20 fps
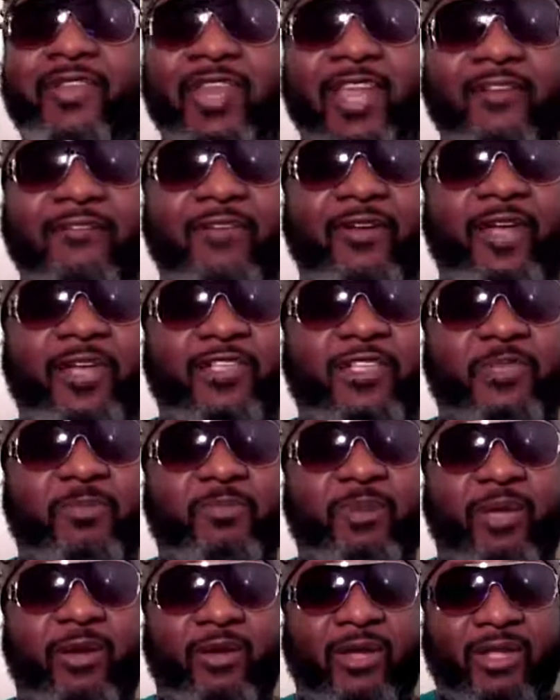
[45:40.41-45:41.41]
never
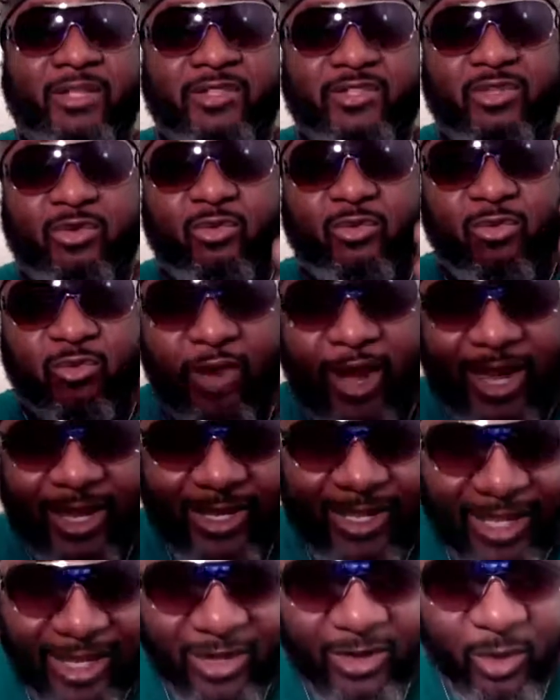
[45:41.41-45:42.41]
experienced
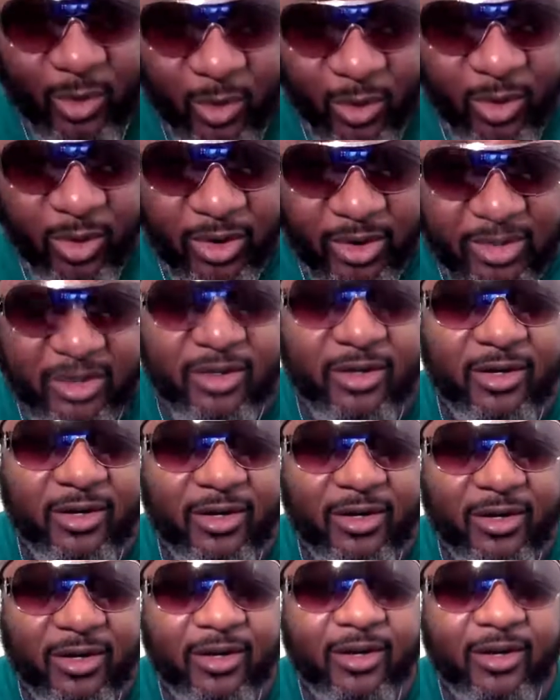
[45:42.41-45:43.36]
rank and order